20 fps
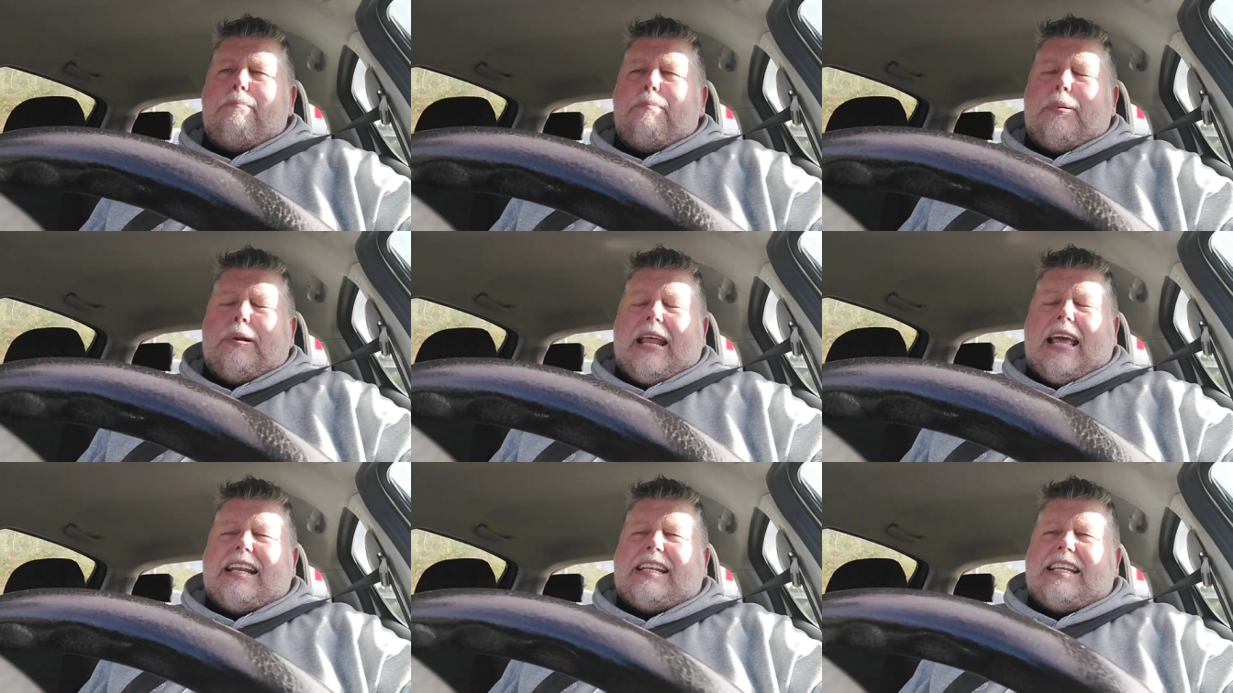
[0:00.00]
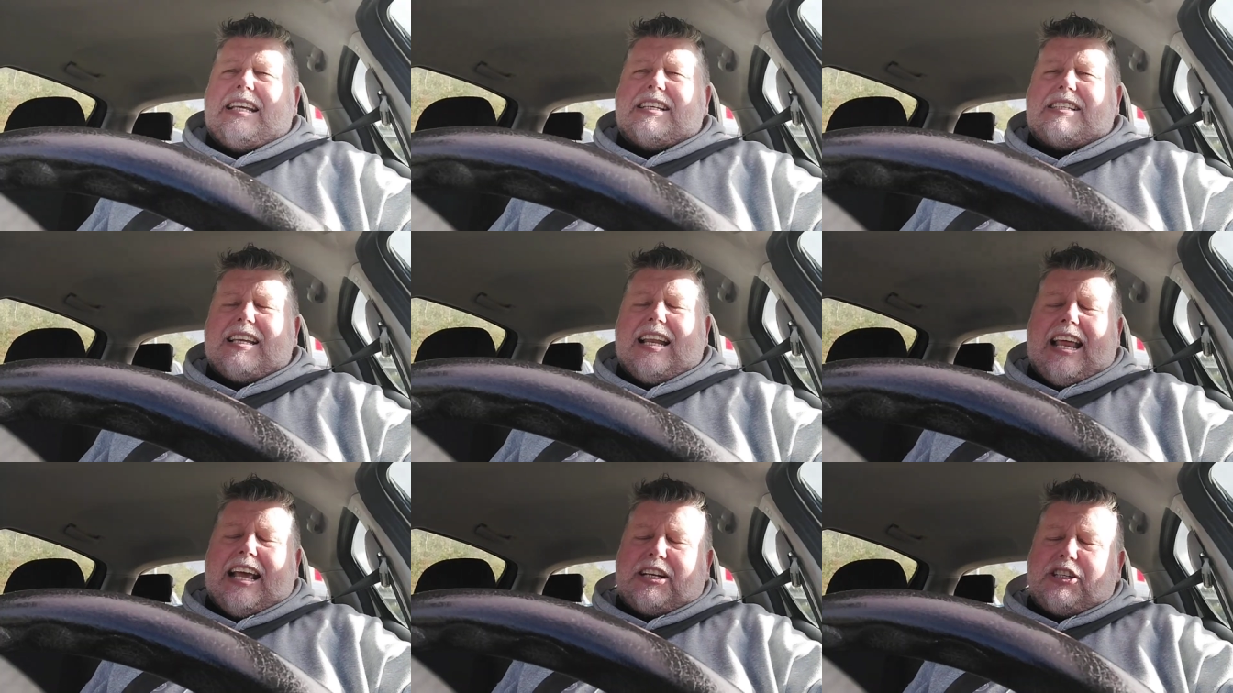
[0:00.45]
Plenty of
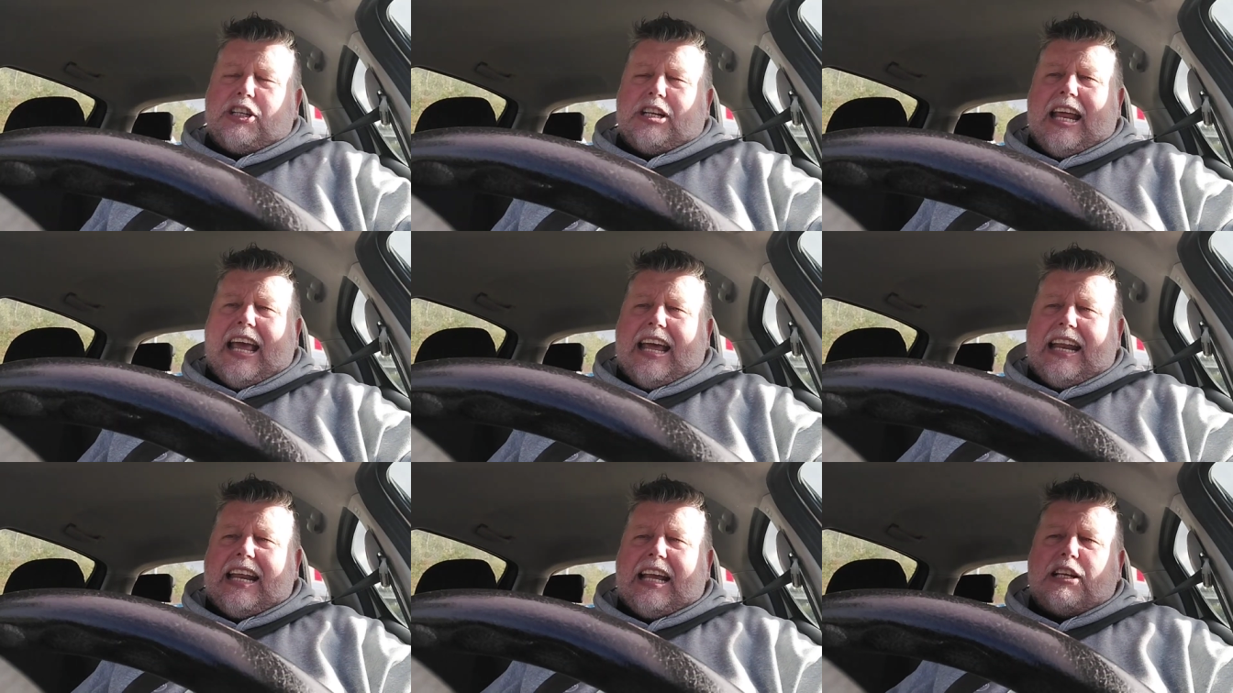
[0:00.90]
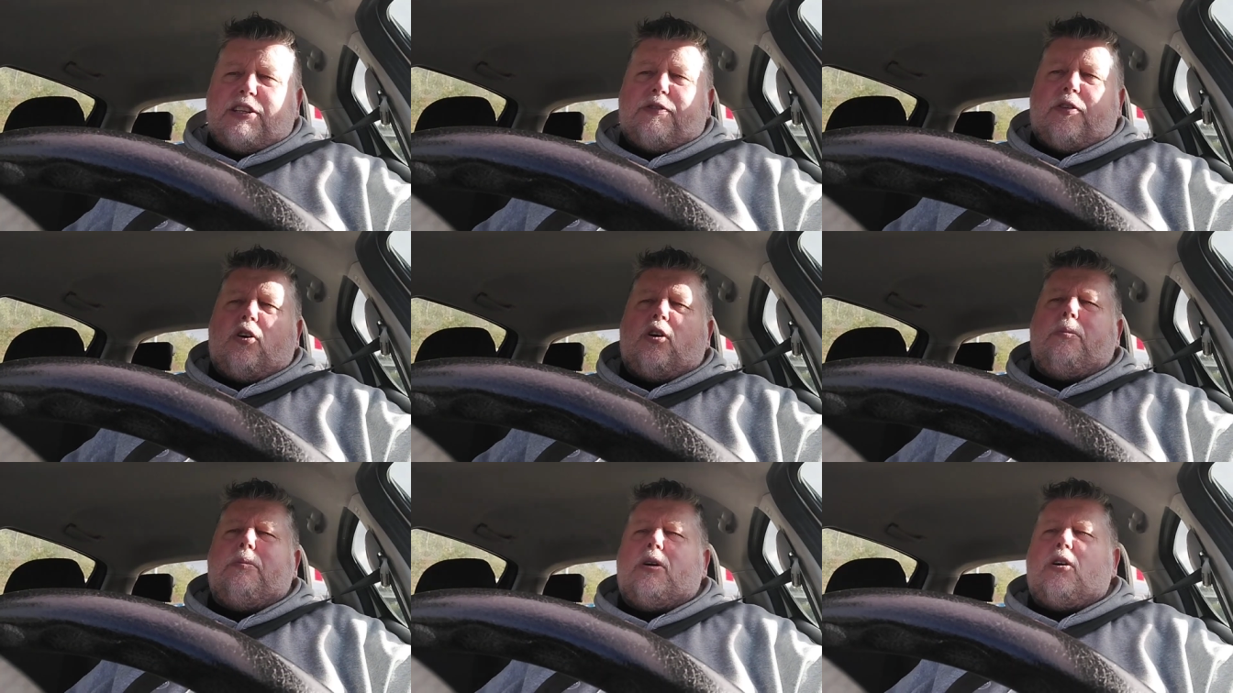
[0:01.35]
selection headaches
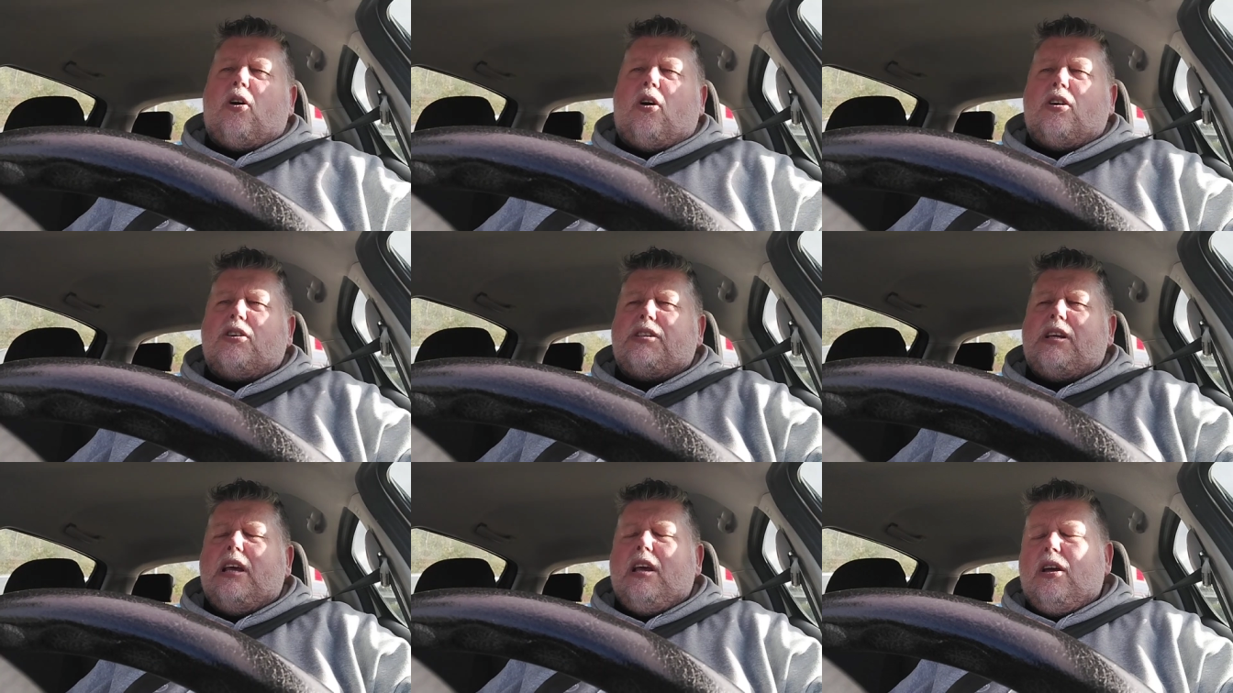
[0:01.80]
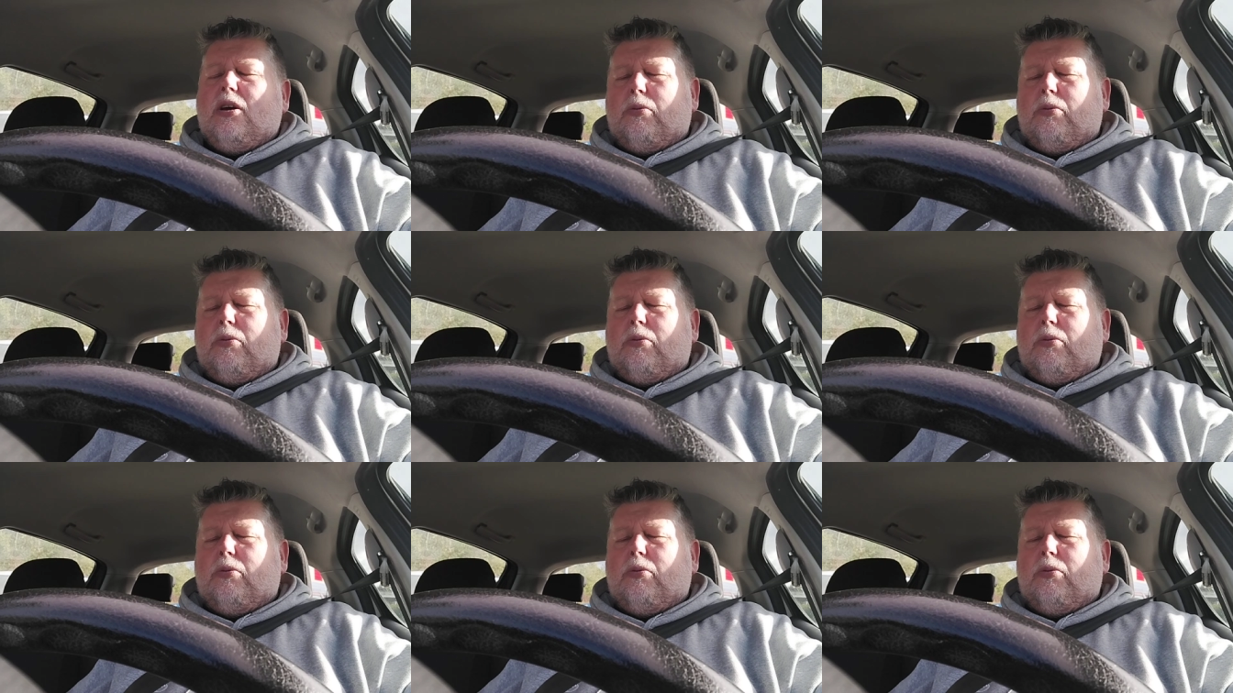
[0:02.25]
for him, of course.